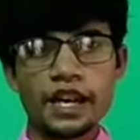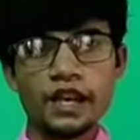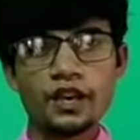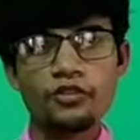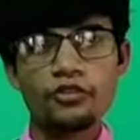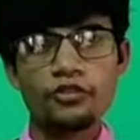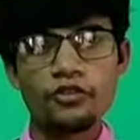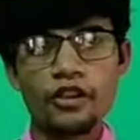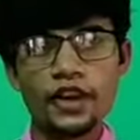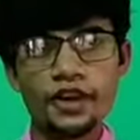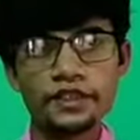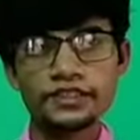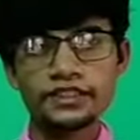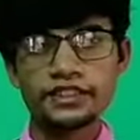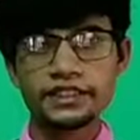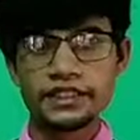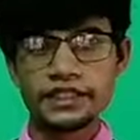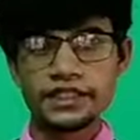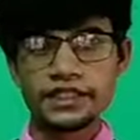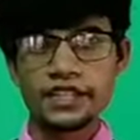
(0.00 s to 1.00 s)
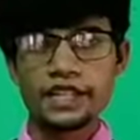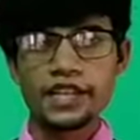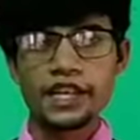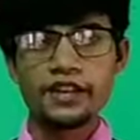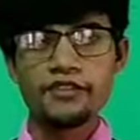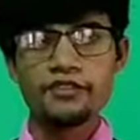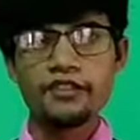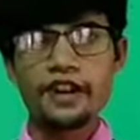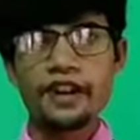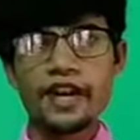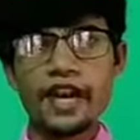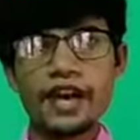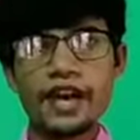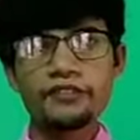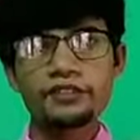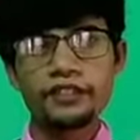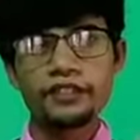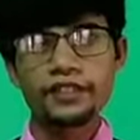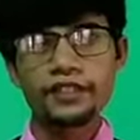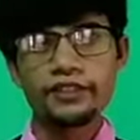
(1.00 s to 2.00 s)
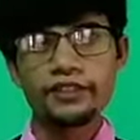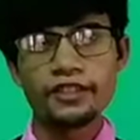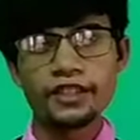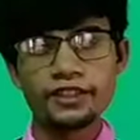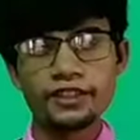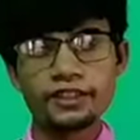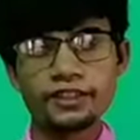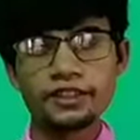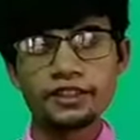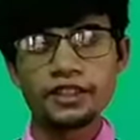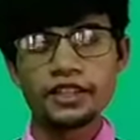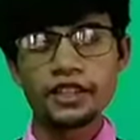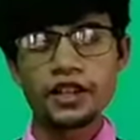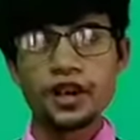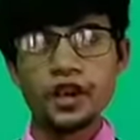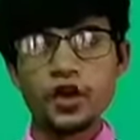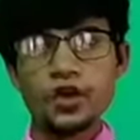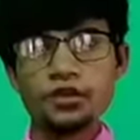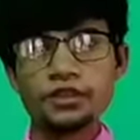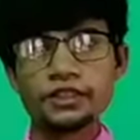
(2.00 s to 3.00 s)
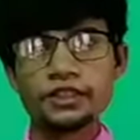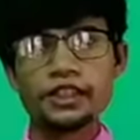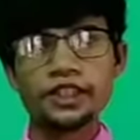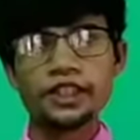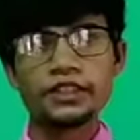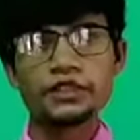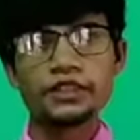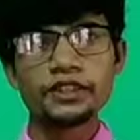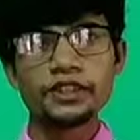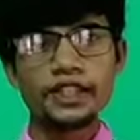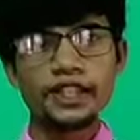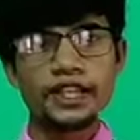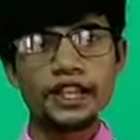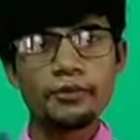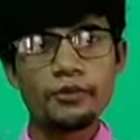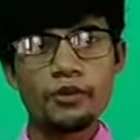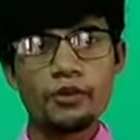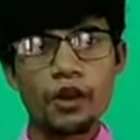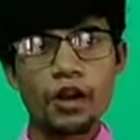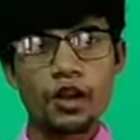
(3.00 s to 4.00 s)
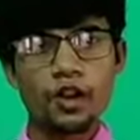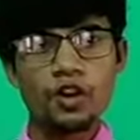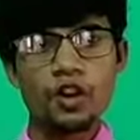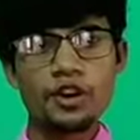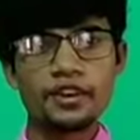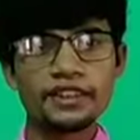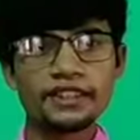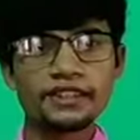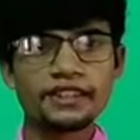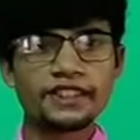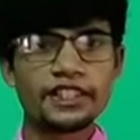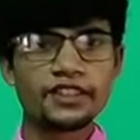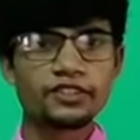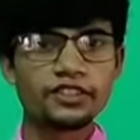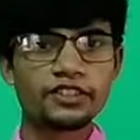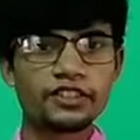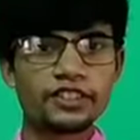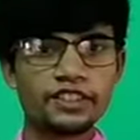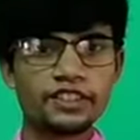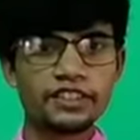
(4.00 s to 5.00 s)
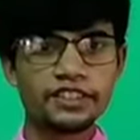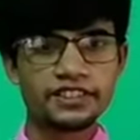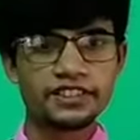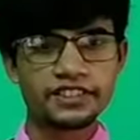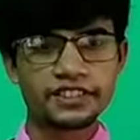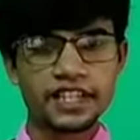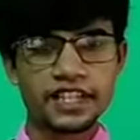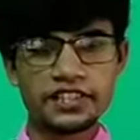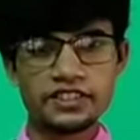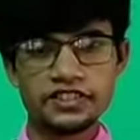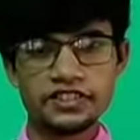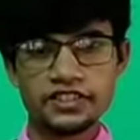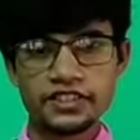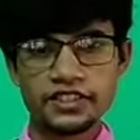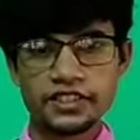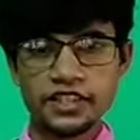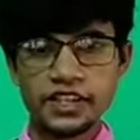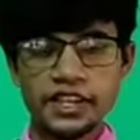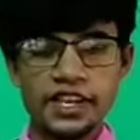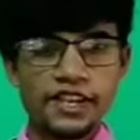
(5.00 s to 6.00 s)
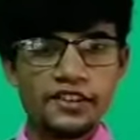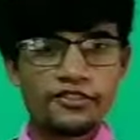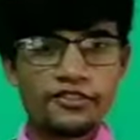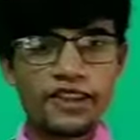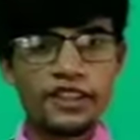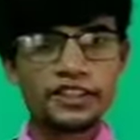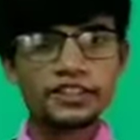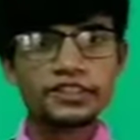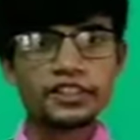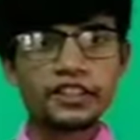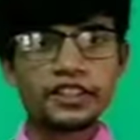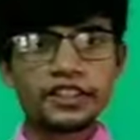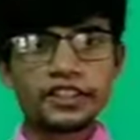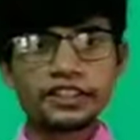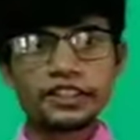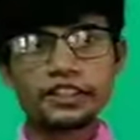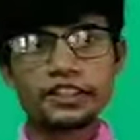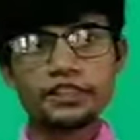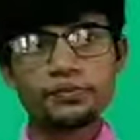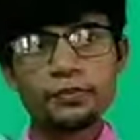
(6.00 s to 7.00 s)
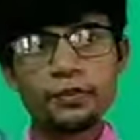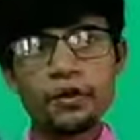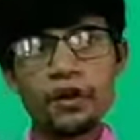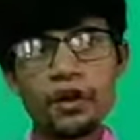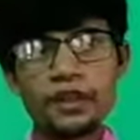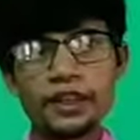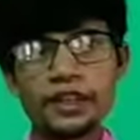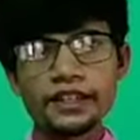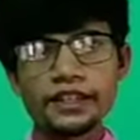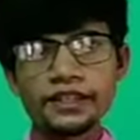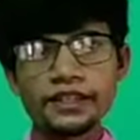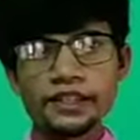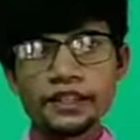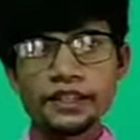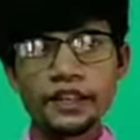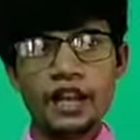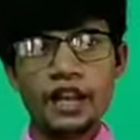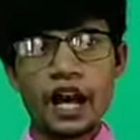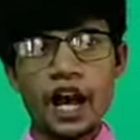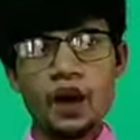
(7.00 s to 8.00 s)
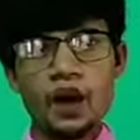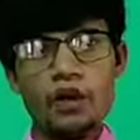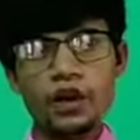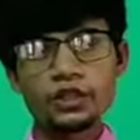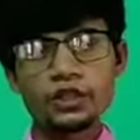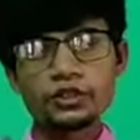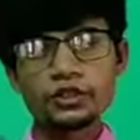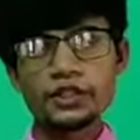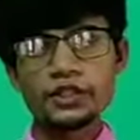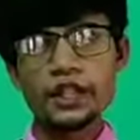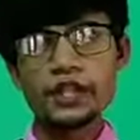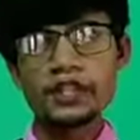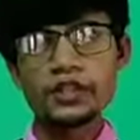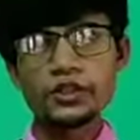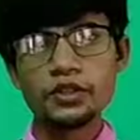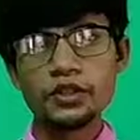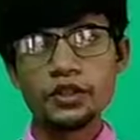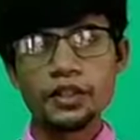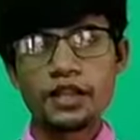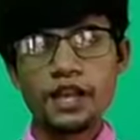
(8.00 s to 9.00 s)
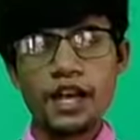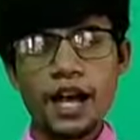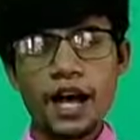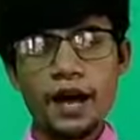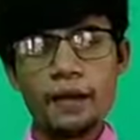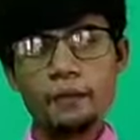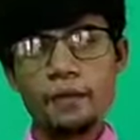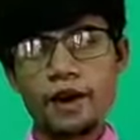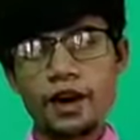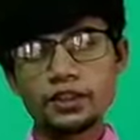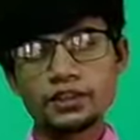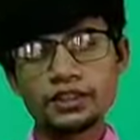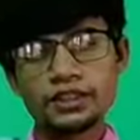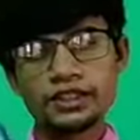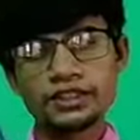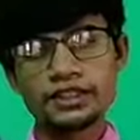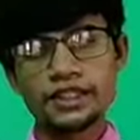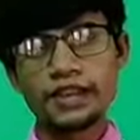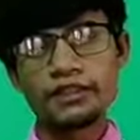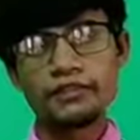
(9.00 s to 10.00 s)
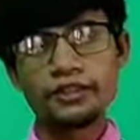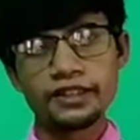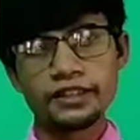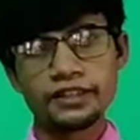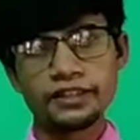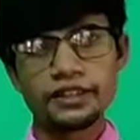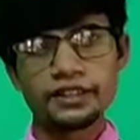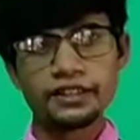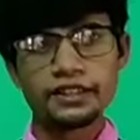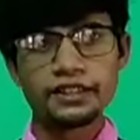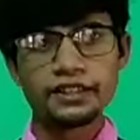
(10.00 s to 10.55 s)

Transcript: Hello friends, a very happy Sabbath. Wishing you in the name of our Lord and Savior Jesus Christ. Friends, this morning I want to tell you about the Sabbath.